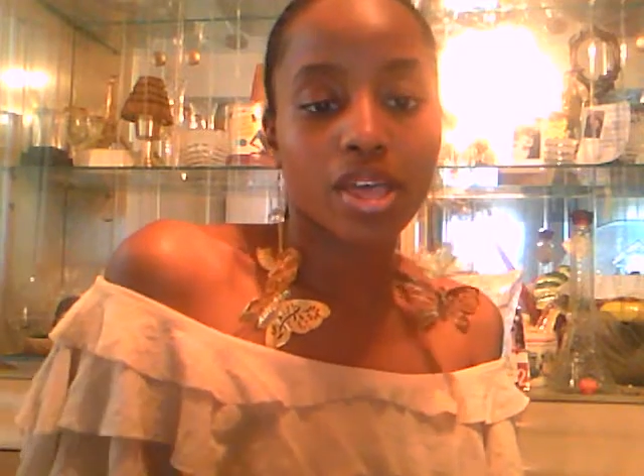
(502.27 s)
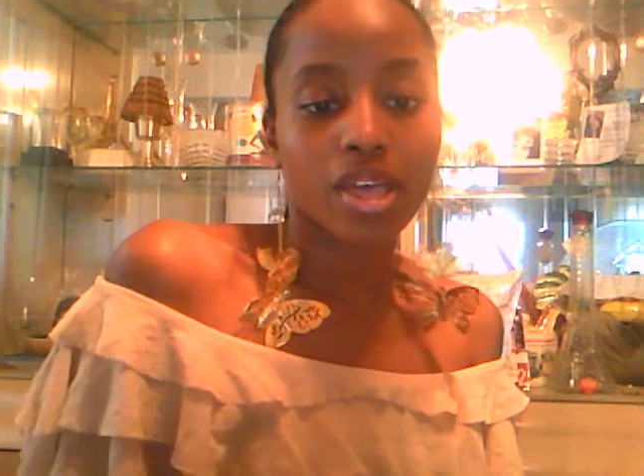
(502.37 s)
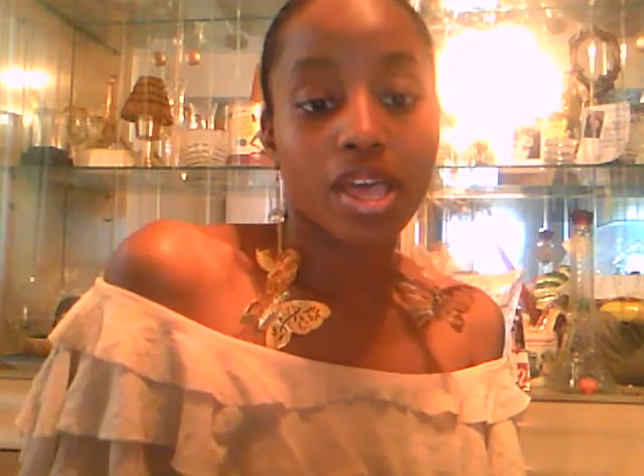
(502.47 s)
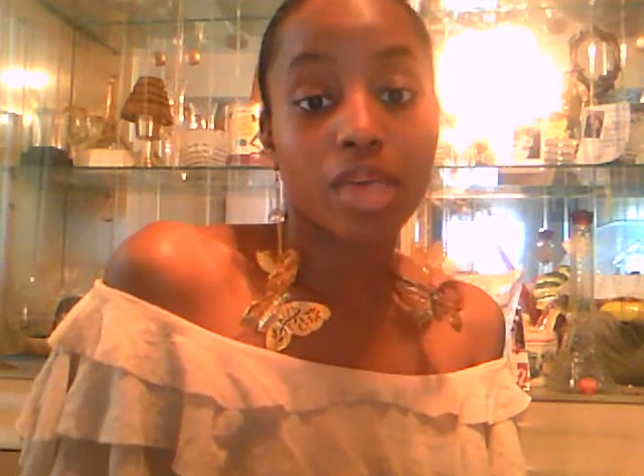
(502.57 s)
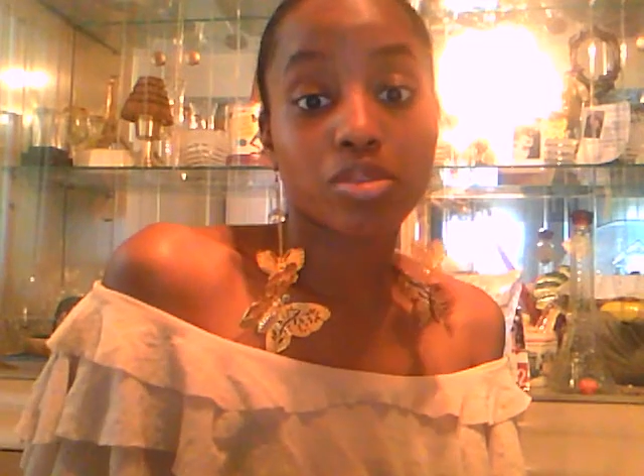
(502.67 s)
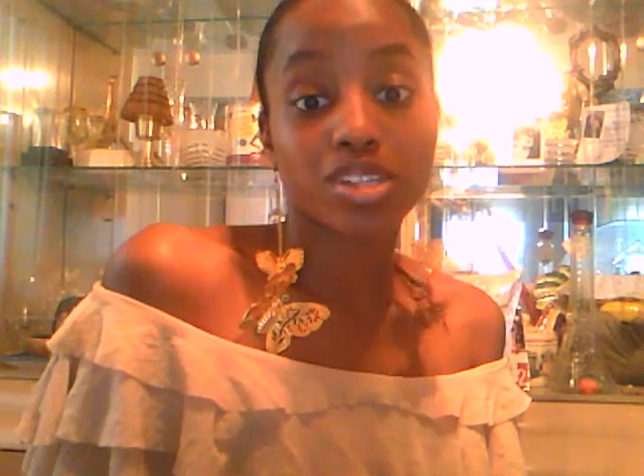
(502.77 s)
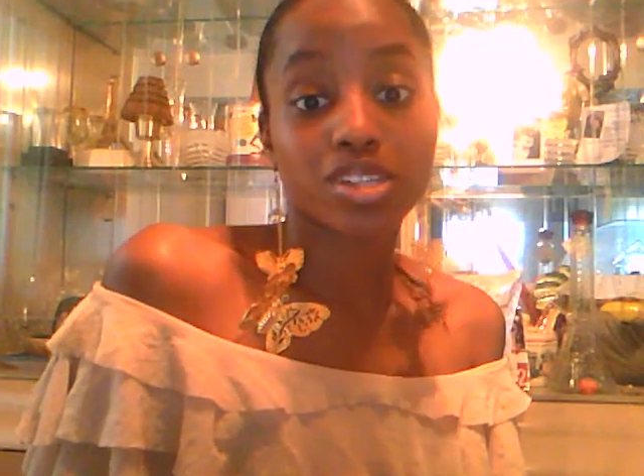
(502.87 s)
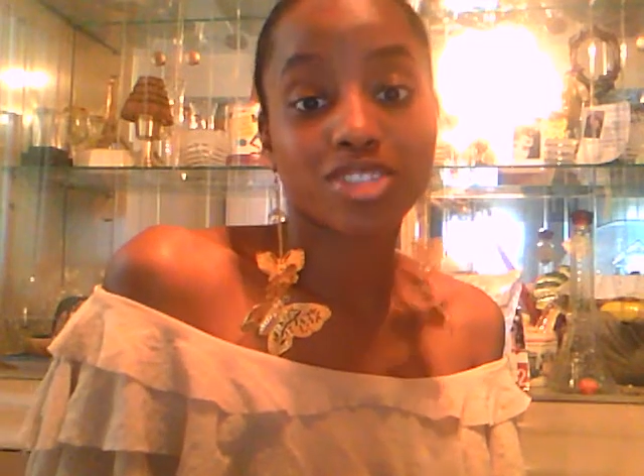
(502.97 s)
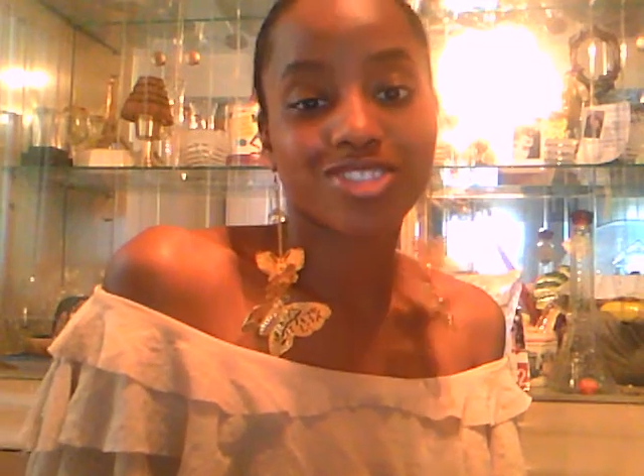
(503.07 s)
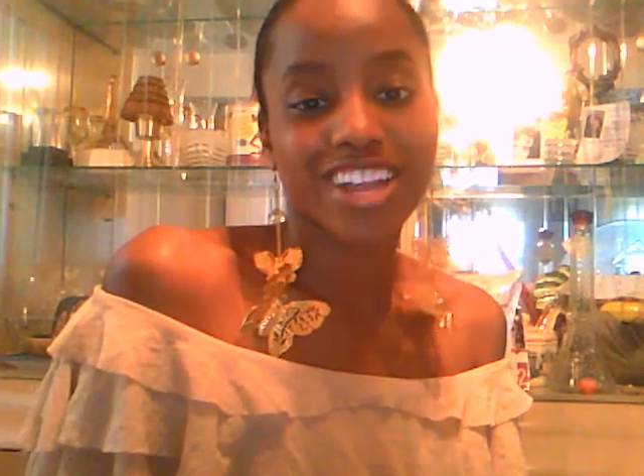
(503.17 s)
and please
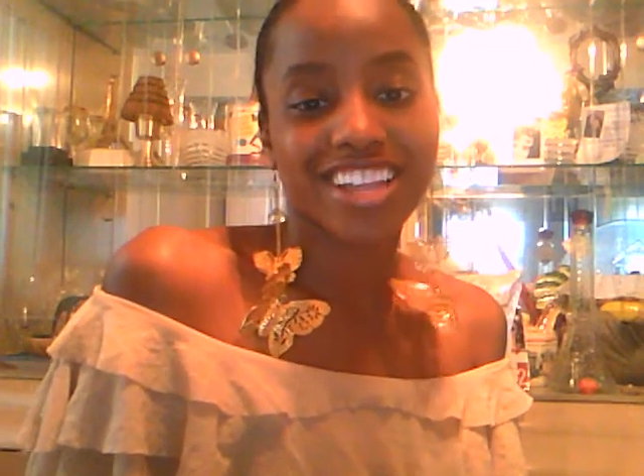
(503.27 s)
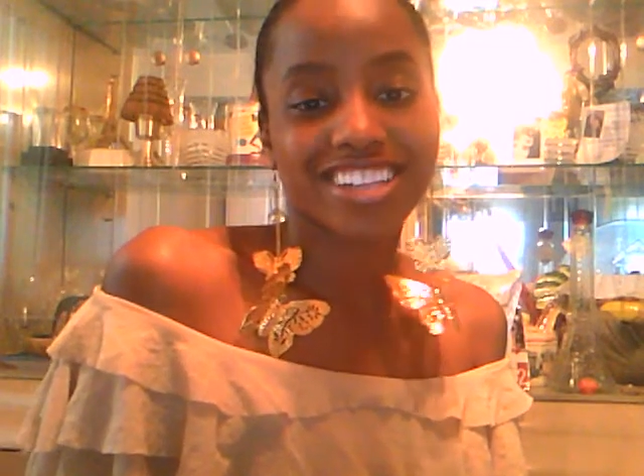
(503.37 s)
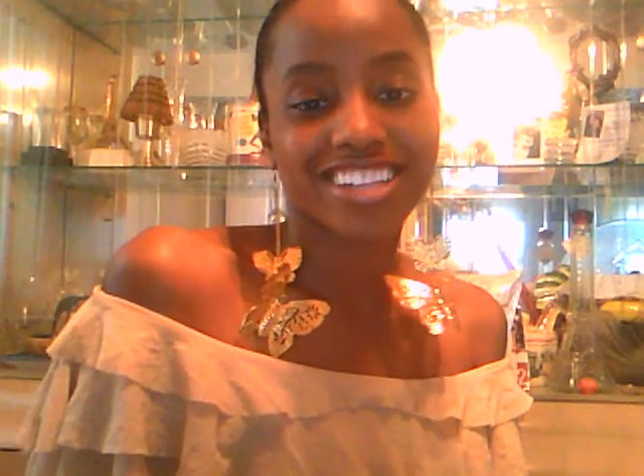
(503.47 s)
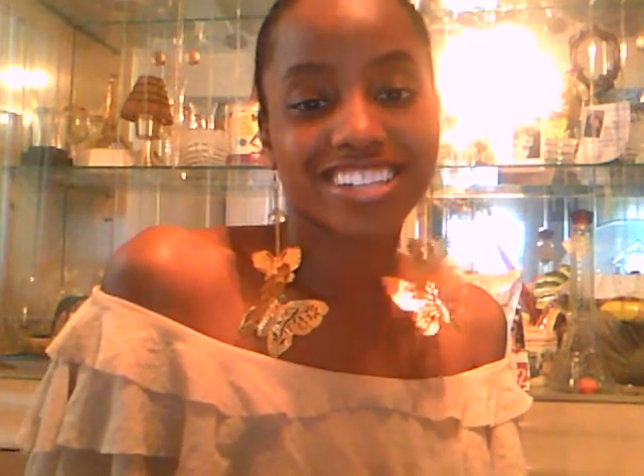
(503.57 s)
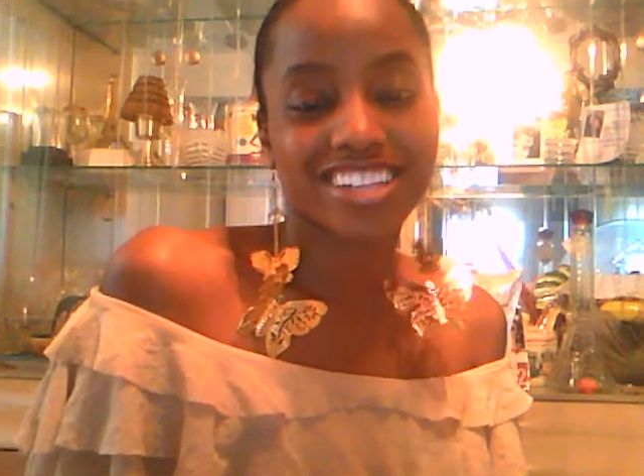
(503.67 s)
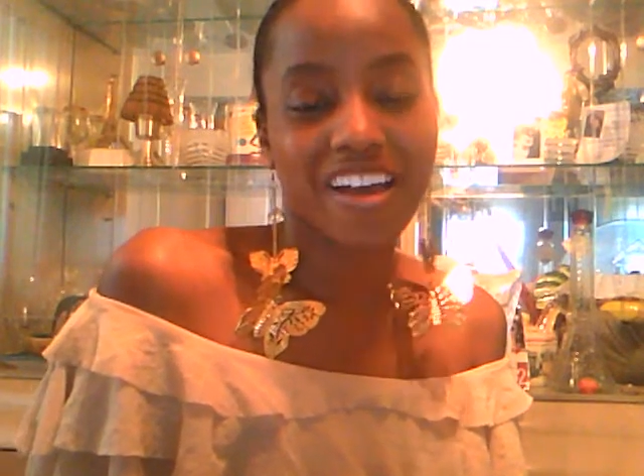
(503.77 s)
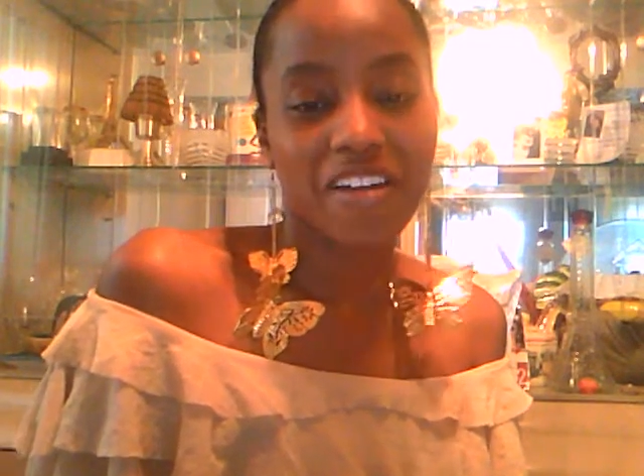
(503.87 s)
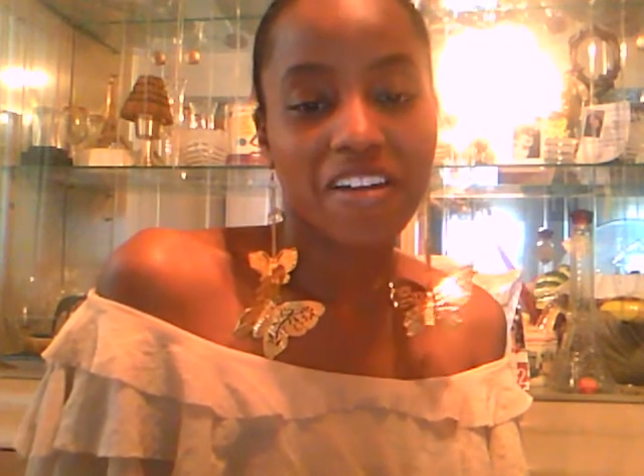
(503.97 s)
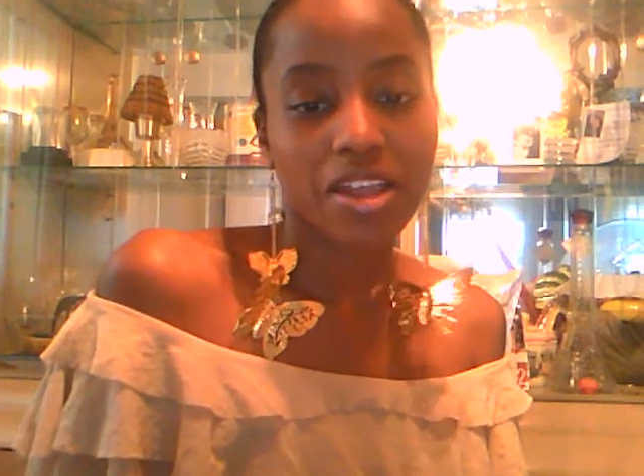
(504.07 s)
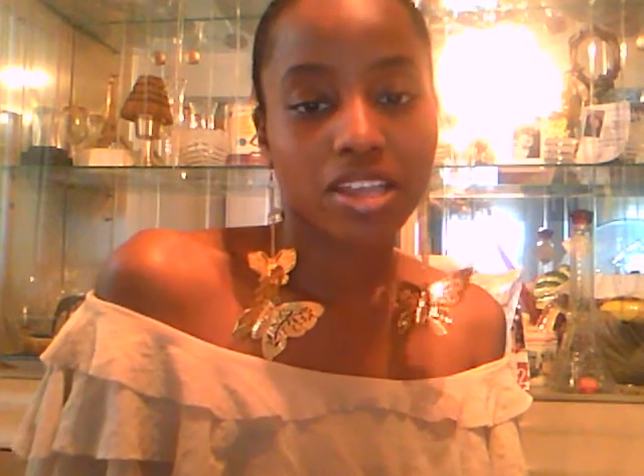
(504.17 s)
rate.
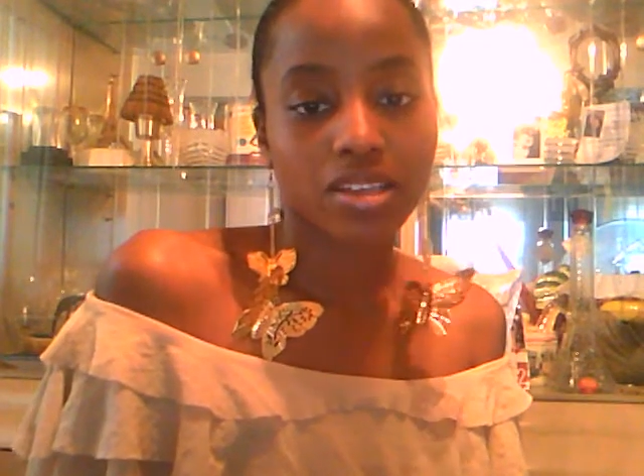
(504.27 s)
Alrighty?